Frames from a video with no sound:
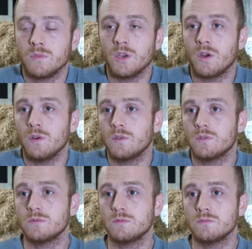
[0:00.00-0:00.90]
you know,
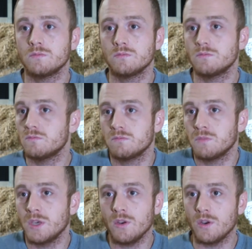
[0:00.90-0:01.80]

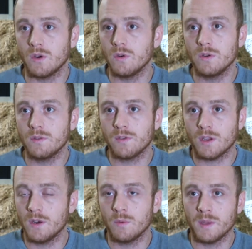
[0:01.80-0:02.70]
we don't know if you're
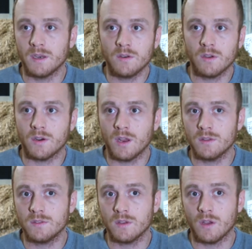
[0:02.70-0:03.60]
gonna win or
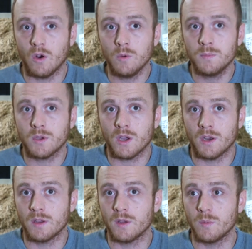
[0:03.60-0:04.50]
not. You hope you're
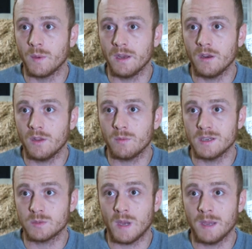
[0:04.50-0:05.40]
gonna win,
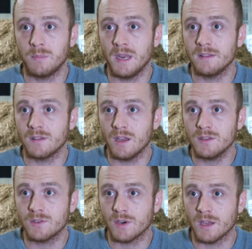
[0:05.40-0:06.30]
otherwise why playing the
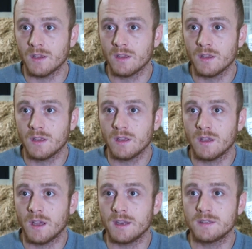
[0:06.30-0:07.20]
lottery?
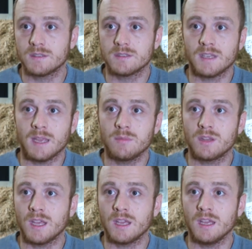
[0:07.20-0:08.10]
And it's the same
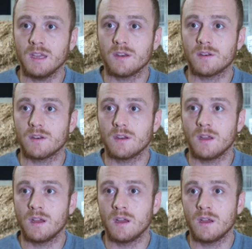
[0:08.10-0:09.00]
thing here.
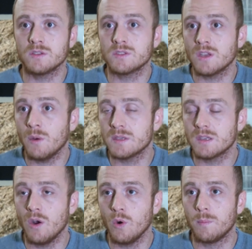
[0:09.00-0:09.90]
Uh, I just
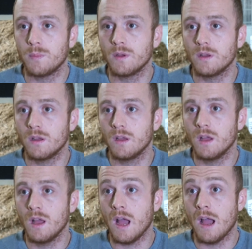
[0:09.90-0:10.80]
always hope.
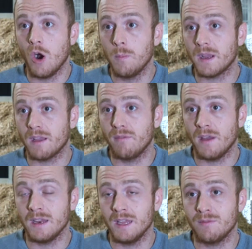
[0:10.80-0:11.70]
I hope I can
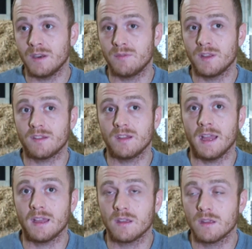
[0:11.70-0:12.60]
find, even if it's
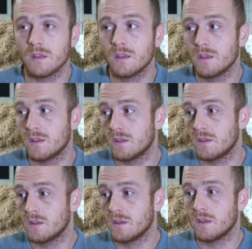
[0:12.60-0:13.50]
like,
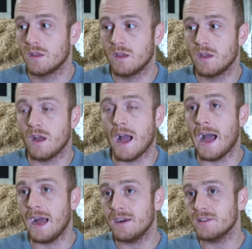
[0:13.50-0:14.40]
Uh,
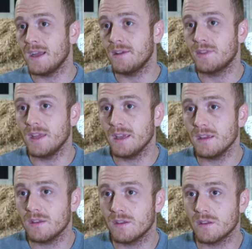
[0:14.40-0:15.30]
hard, I think,